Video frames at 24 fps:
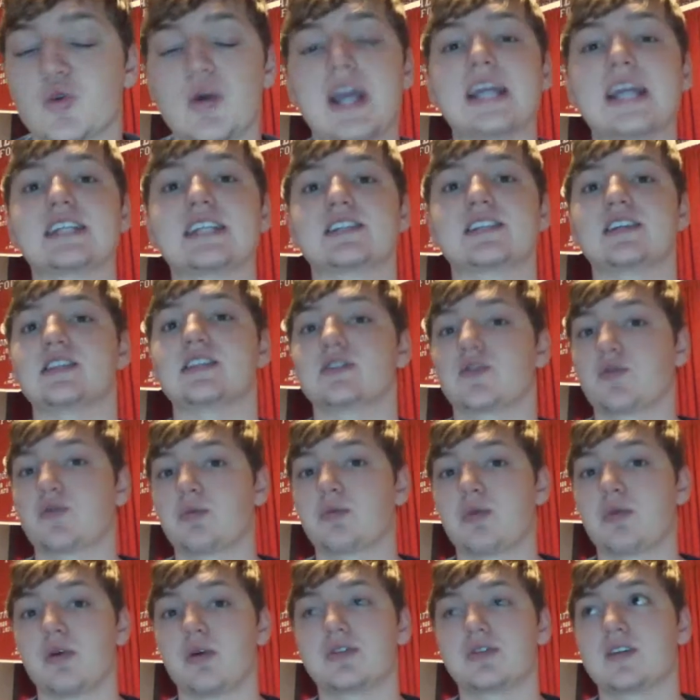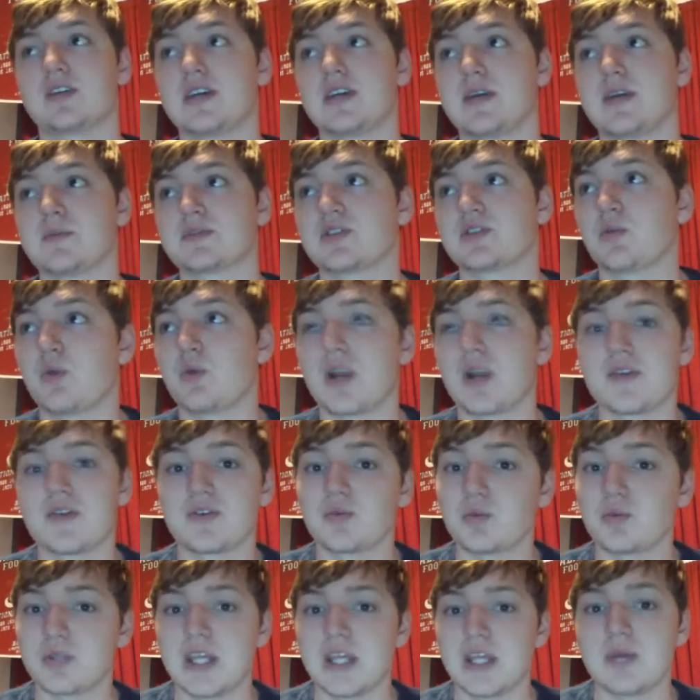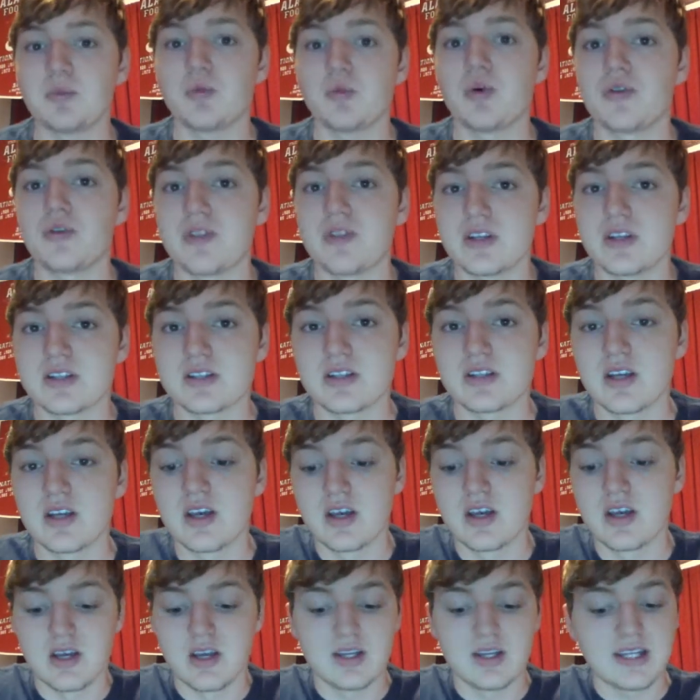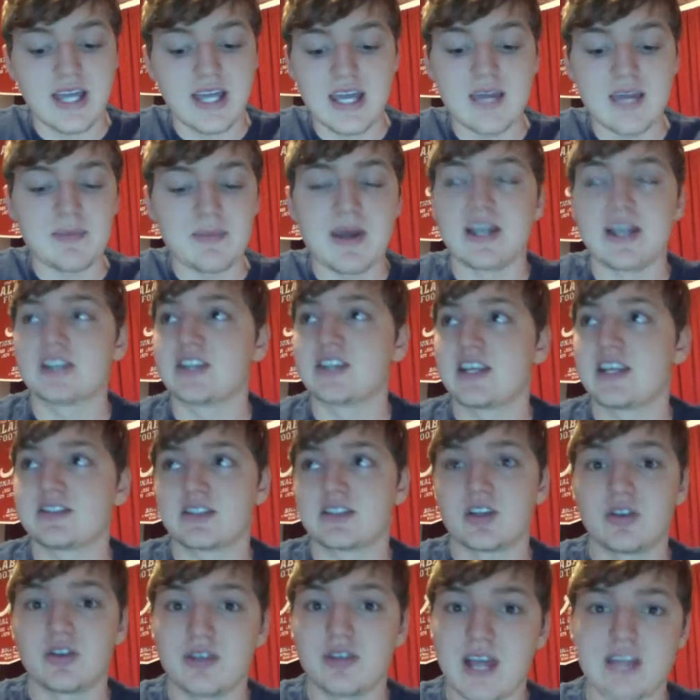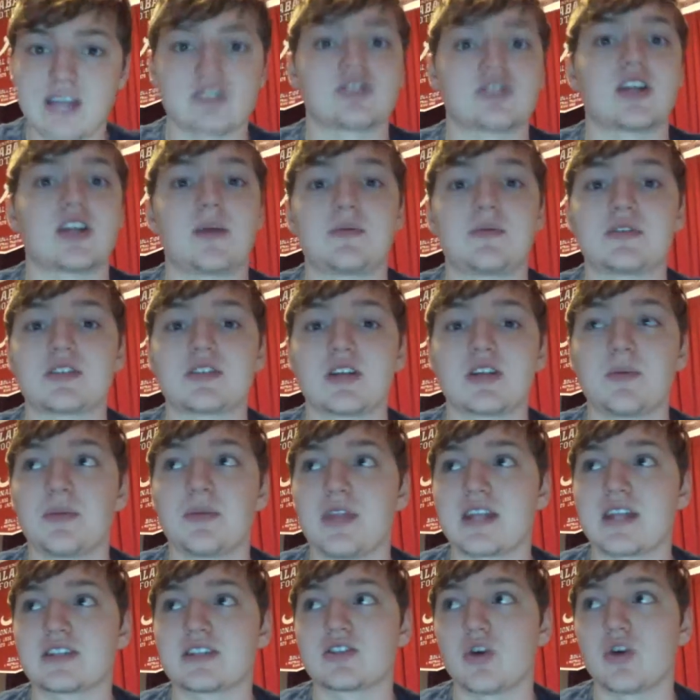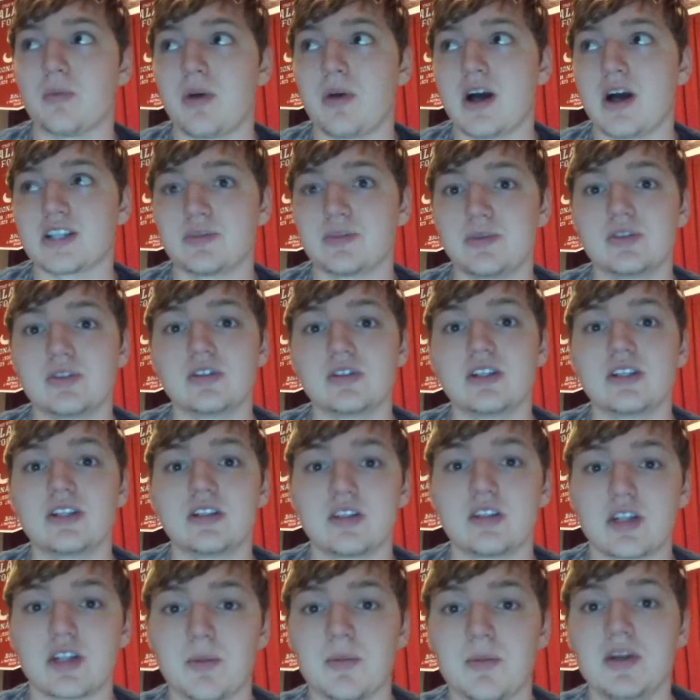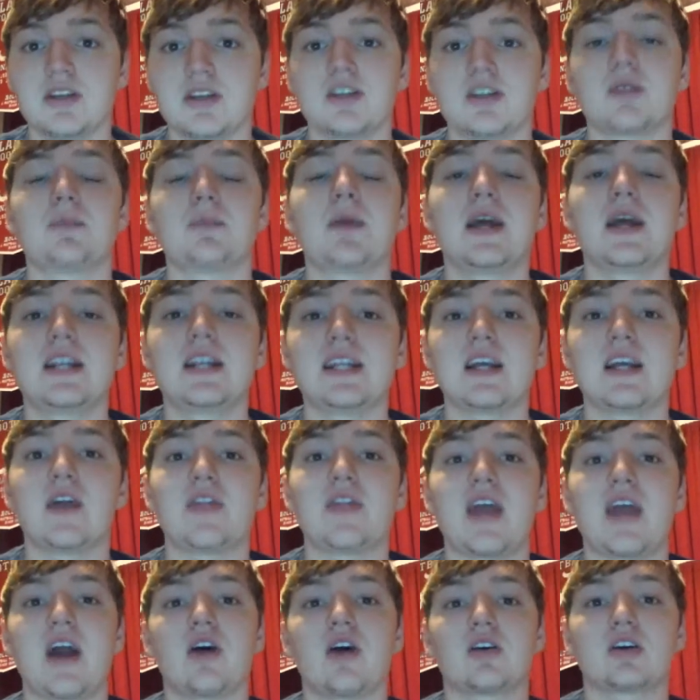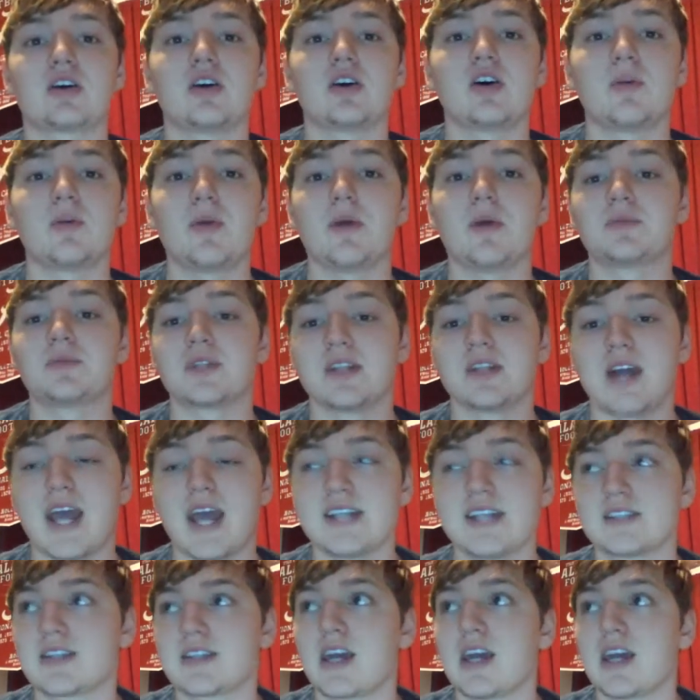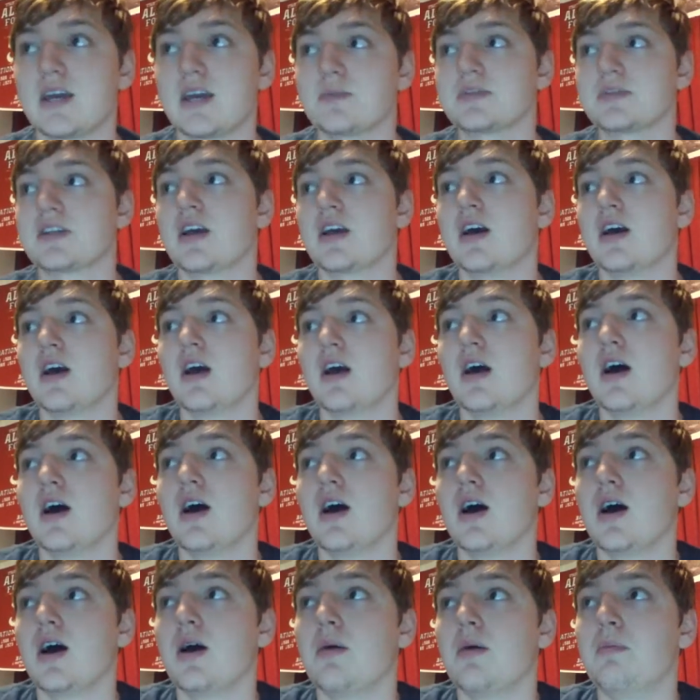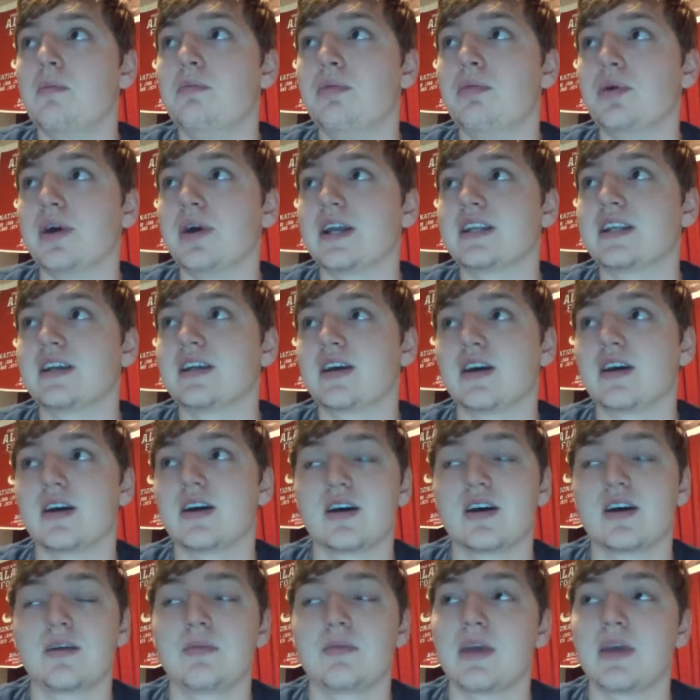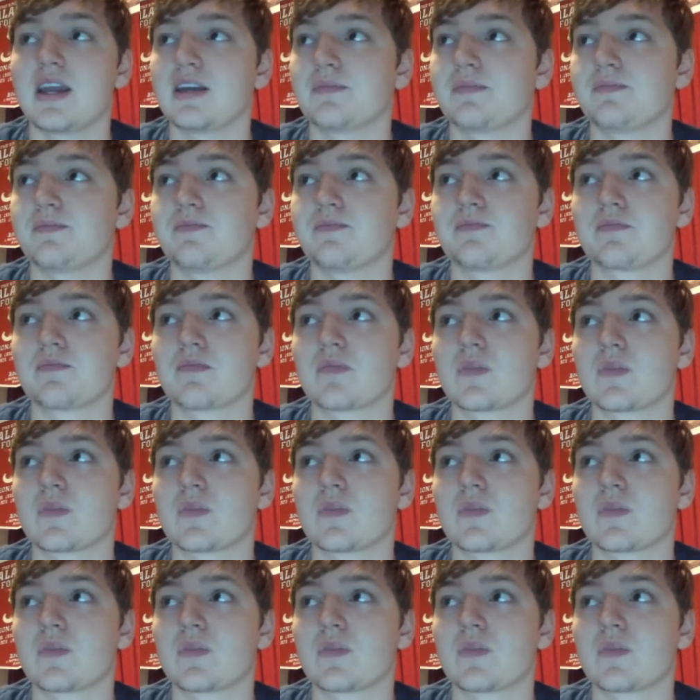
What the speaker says: great season for both teams. Whatever team won this game had a chance to go to the National Championship, and that's still a possibility depending on the outcome of tonight's games. But, man,